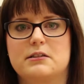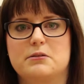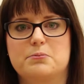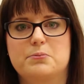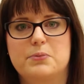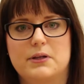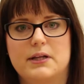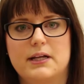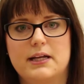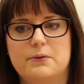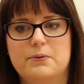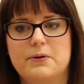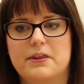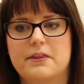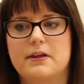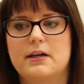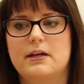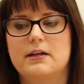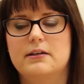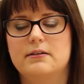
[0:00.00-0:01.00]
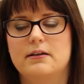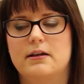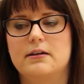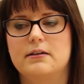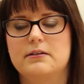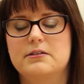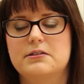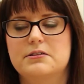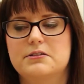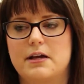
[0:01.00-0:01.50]
and play with it
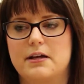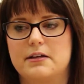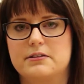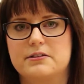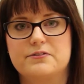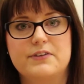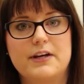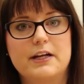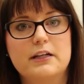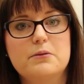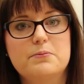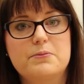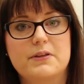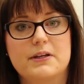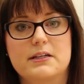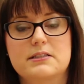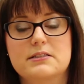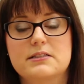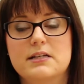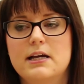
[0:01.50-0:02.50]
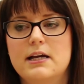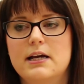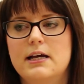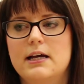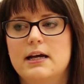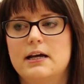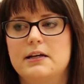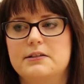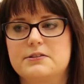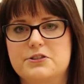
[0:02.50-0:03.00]
and develop things
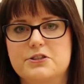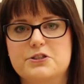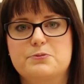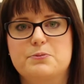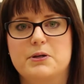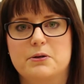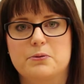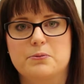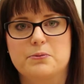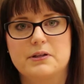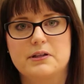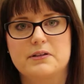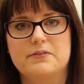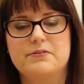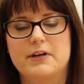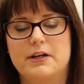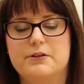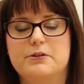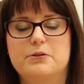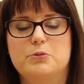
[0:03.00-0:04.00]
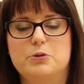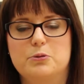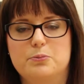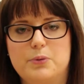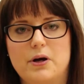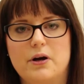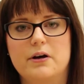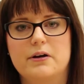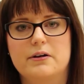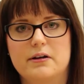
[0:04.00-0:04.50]
has just been a really valuable
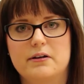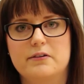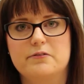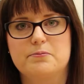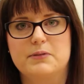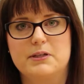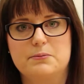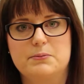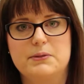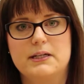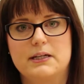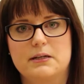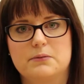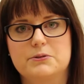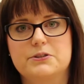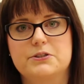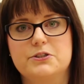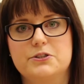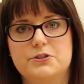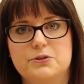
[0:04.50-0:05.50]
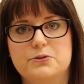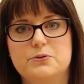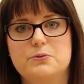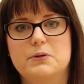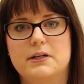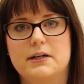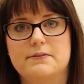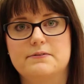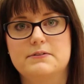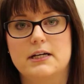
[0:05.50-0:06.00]
part of me being able to do
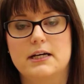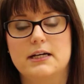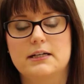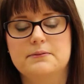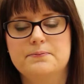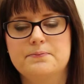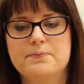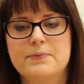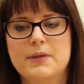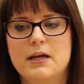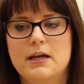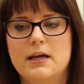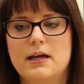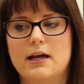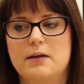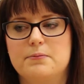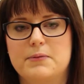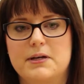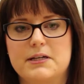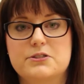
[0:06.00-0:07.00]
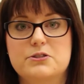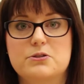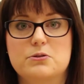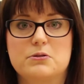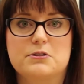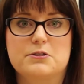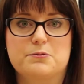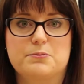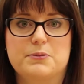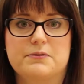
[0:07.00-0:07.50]
what I've done. And my
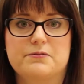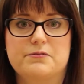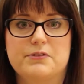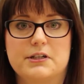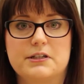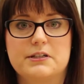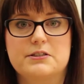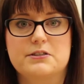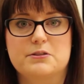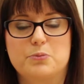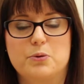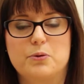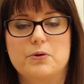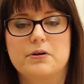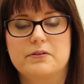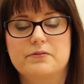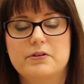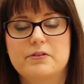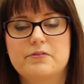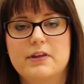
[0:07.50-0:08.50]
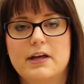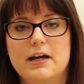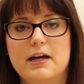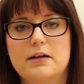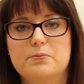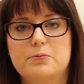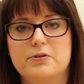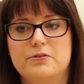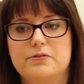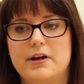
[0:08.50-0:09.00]
school has been very supportive of
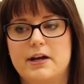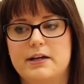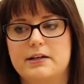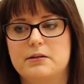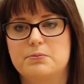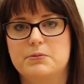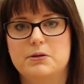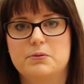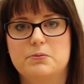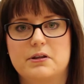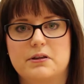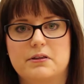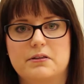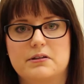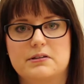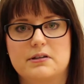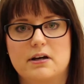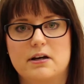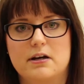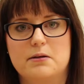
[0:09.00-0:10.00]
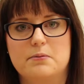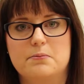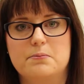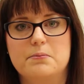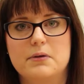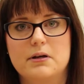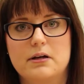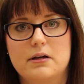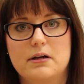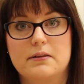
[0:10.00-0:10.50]
that, providing me with the
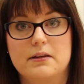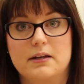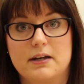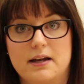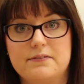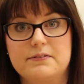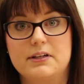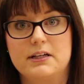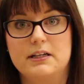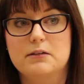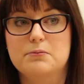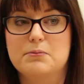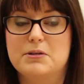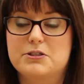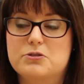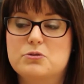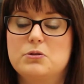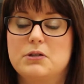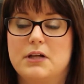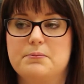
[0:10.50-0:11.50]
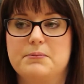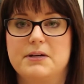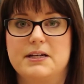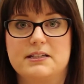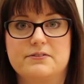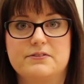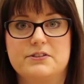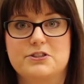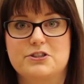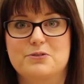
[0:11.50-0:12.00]
time that I've needed. My school and my
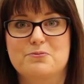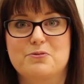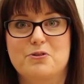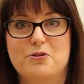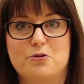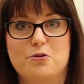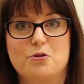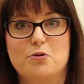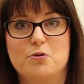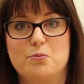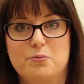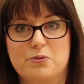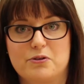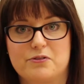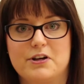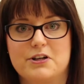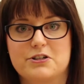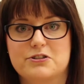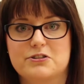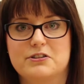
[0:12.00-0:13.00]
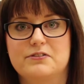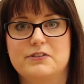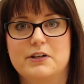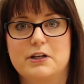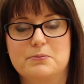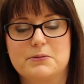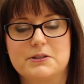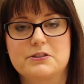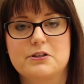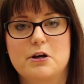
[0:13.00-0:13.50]
division through professional
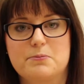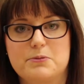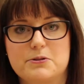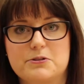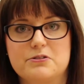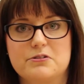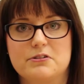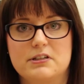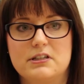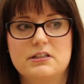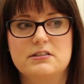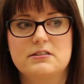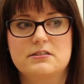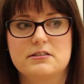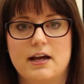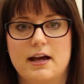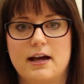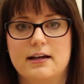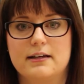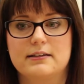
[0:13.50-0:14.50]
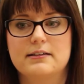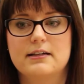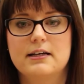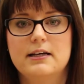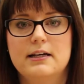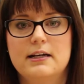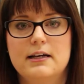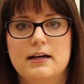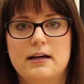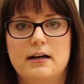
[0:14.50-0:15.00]
development opportunities and
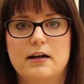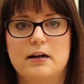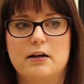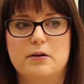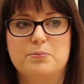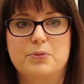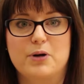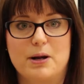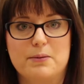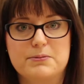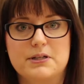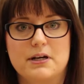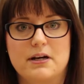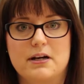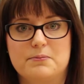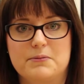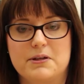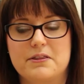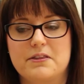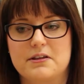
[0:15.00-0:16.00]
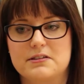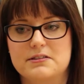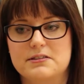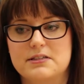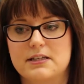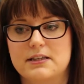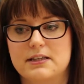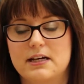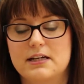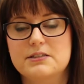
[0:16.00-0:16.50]
prep time and things
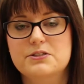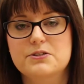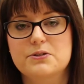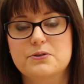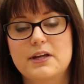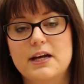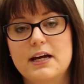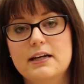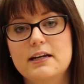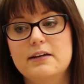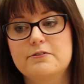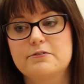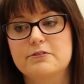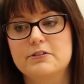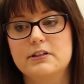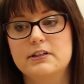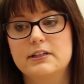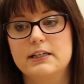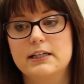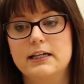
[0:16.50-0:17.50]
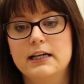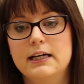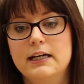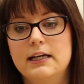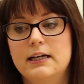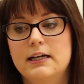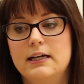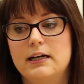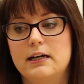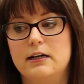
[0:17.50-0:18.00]
like that. So that I've really
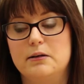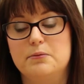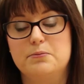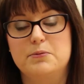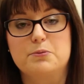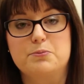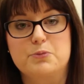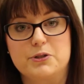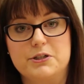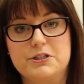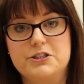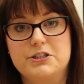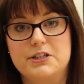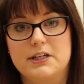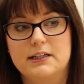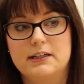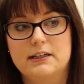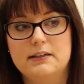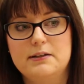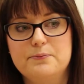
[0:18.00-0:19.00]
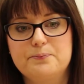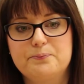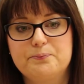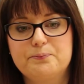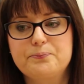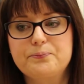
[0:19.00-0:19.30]
appreciated.